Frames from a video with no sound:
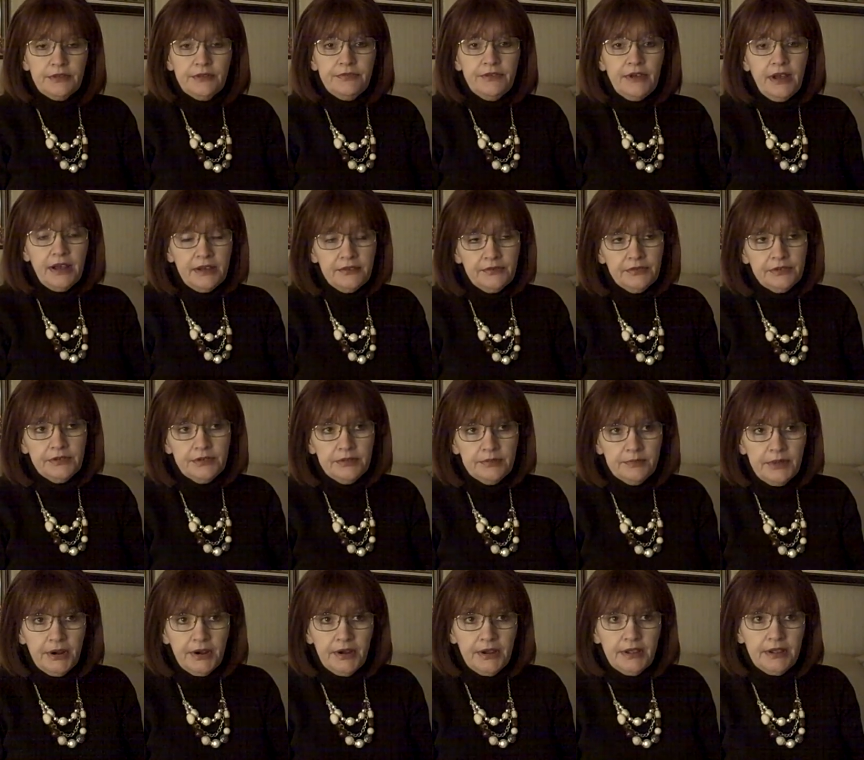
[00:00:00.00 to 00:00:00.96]
If I ever do
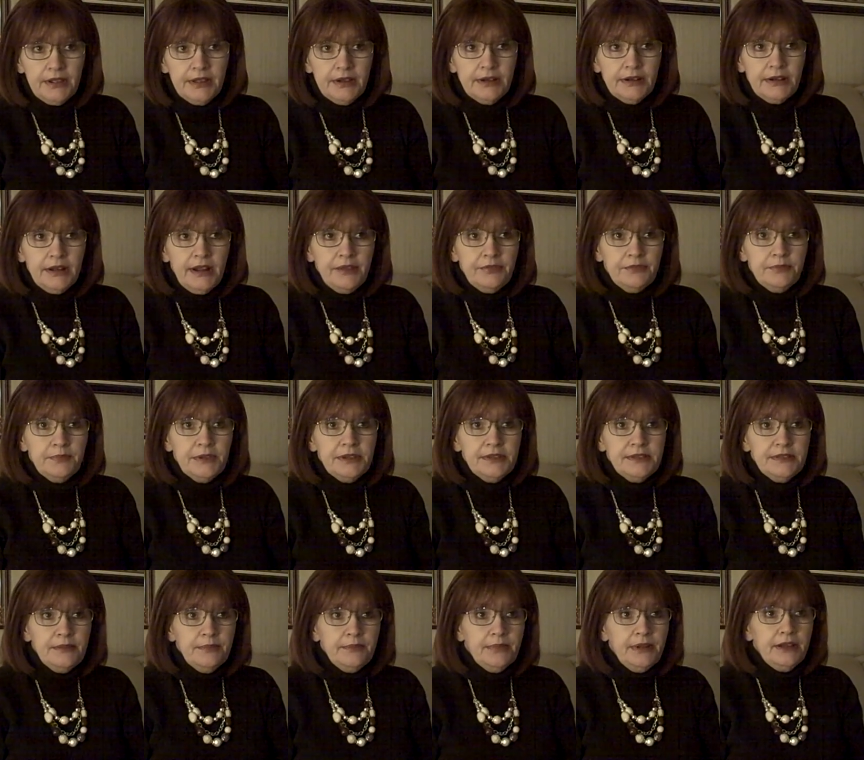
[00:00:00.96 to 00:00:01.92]
marry again, it'd have to be
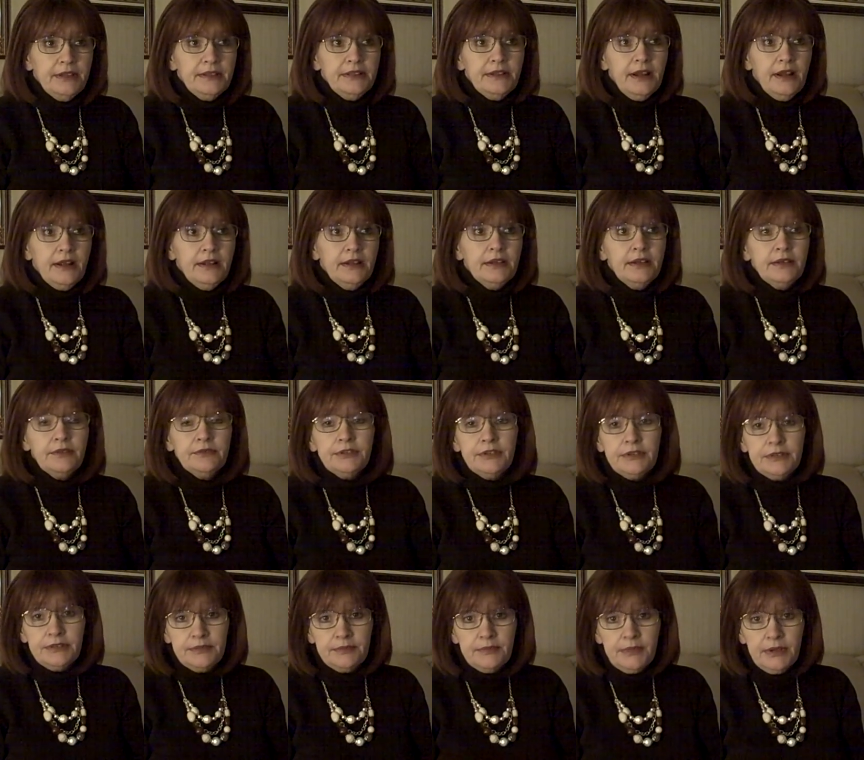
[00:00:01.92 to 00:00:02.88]
somebody that I love
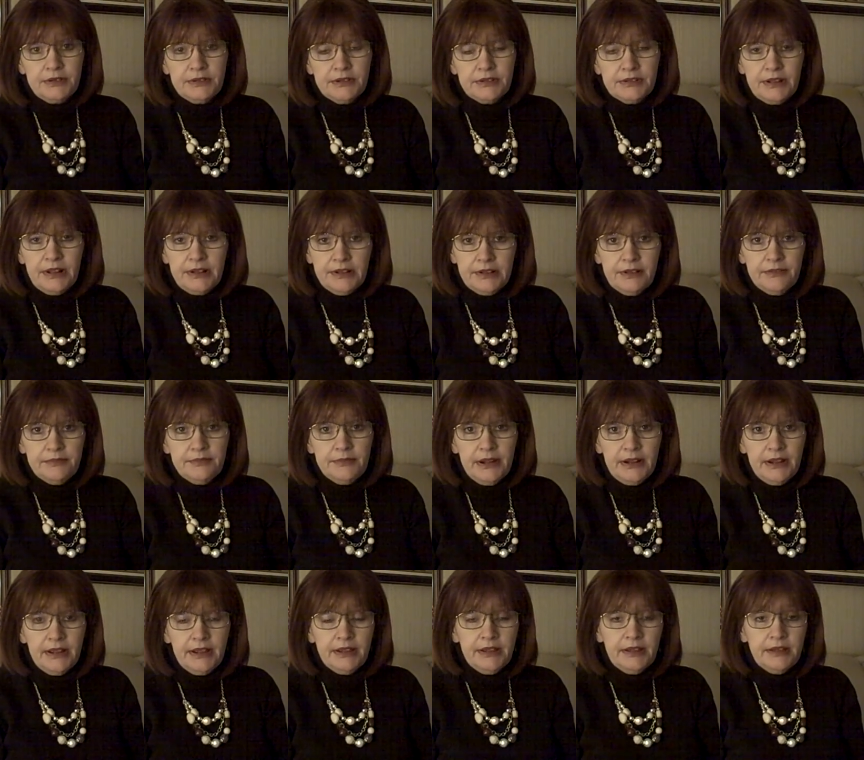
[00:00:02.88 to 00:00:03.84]
just as much as I love my
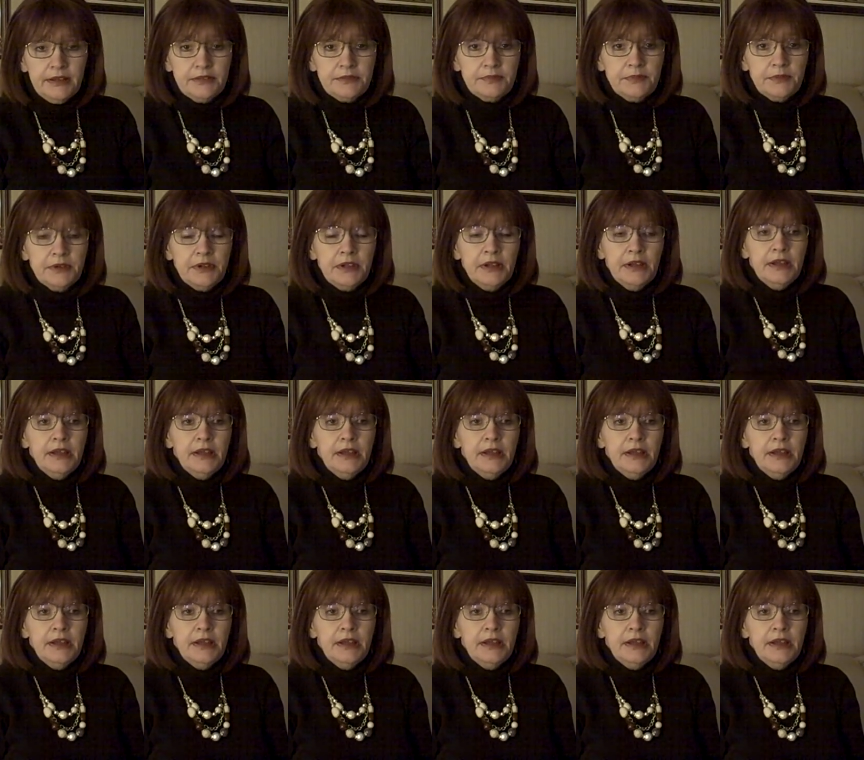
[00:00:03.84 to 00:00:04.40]
late husband